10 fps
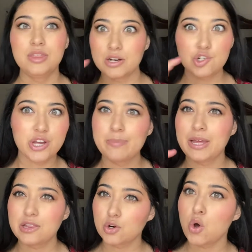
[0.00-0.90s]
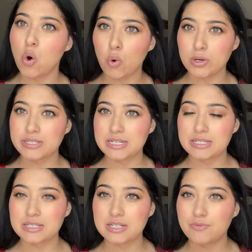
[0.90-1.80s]
They're shaped like little horses
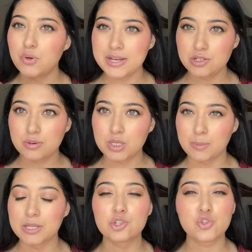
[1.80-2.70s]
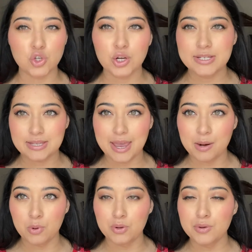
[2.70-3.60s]
and stuff. You guys know what I'm talking about, the circus
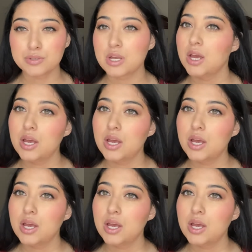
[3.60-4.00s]
animals.